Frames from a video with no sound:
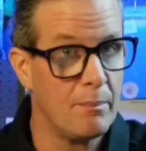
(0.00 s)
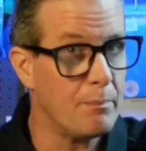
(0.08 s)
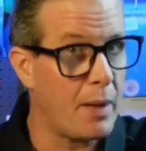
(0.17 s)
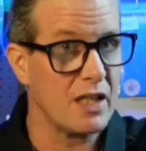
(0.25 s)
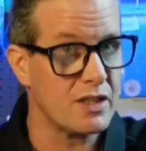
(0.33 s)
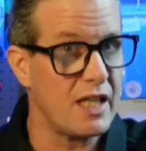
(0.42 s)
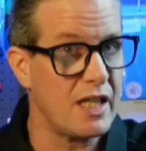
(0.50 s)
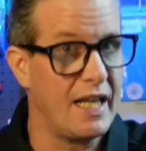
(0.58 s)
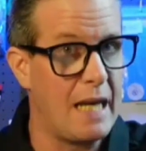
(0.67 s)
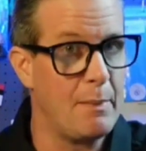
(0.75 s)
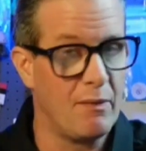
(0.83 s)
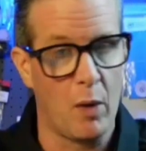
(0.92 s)
box set of
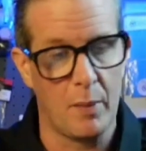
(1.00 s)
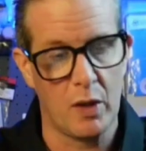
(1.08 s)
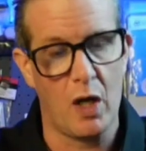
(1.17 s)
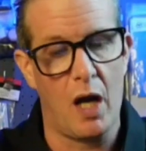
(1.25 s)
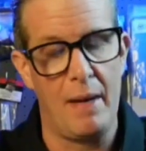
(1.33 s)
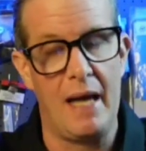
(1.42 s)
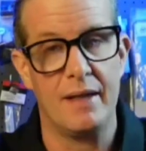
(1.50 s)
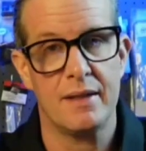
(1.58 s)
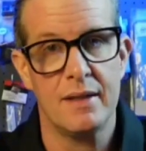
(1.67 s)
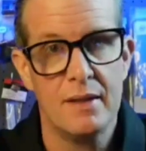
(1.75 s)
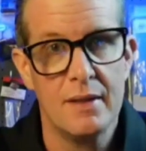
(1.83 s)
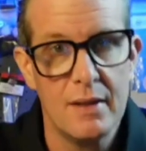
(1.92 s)
Game of Armored Combat.
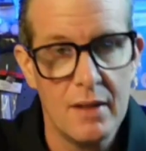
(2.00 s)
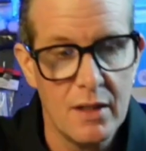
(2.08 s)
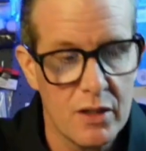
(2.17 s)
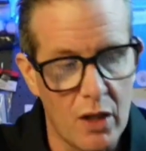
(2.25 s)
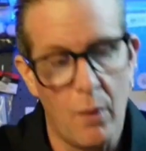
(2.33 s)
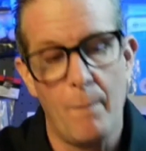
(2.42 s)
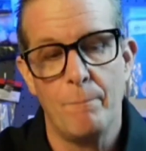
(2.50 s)
So,